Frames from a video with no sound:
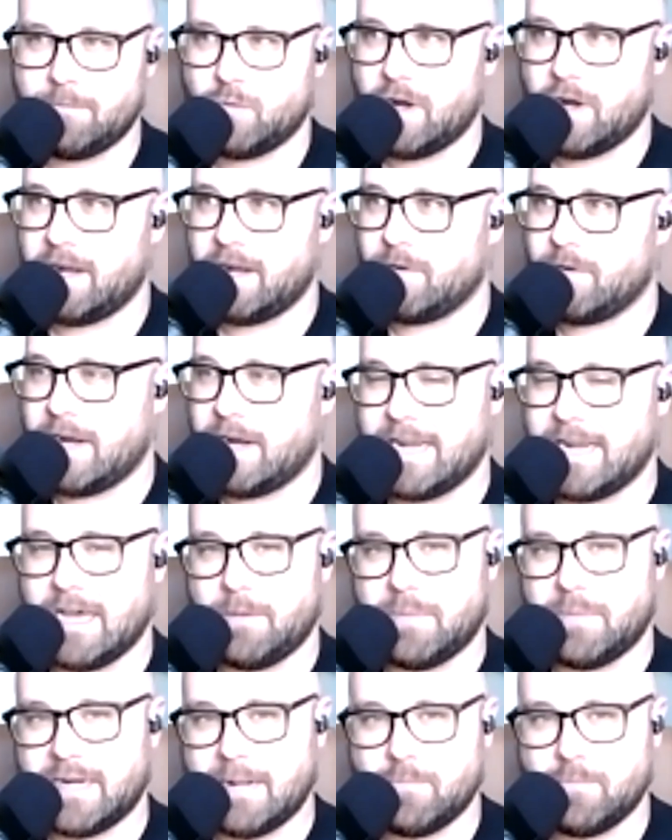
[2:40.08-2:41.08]
right, right now
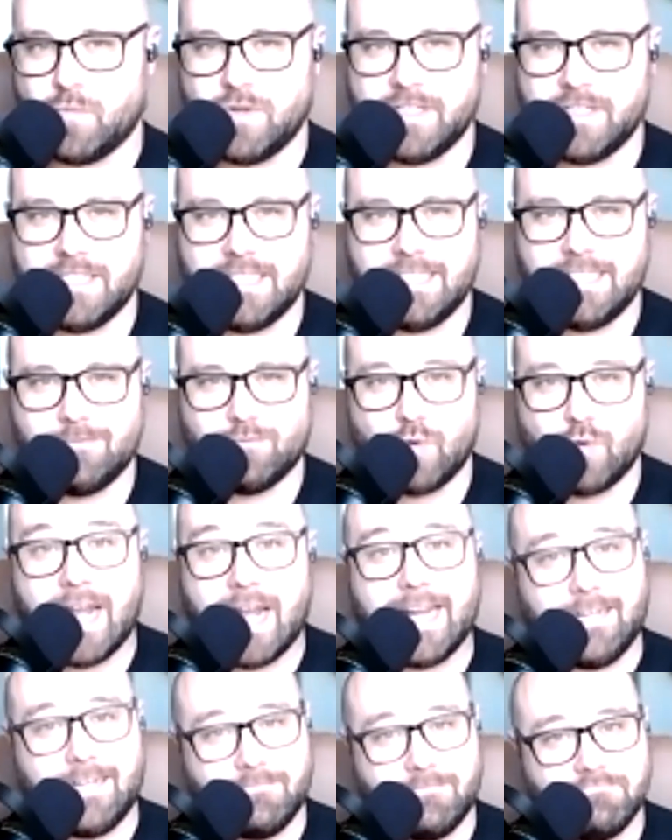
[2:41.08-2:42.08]
but i'm really
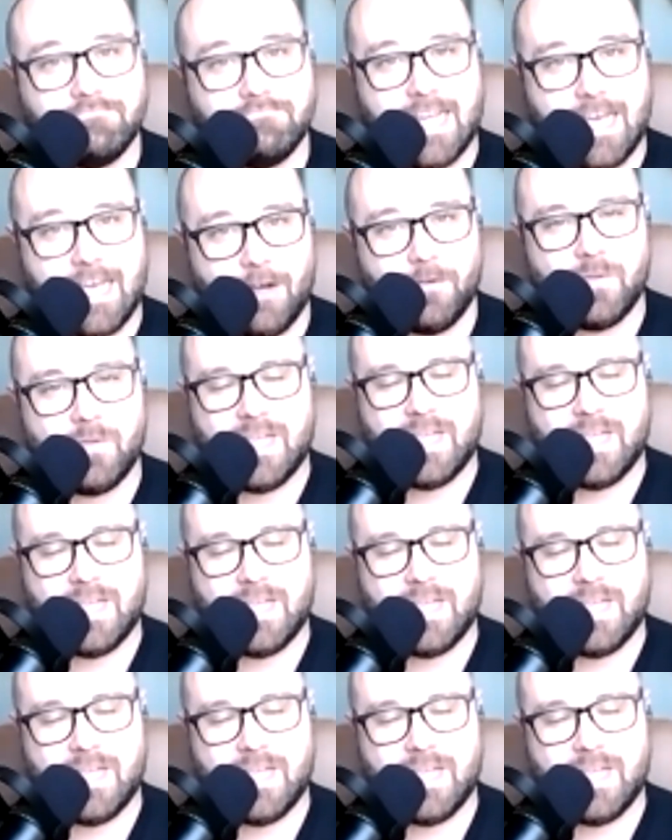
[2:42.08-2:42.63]
writing now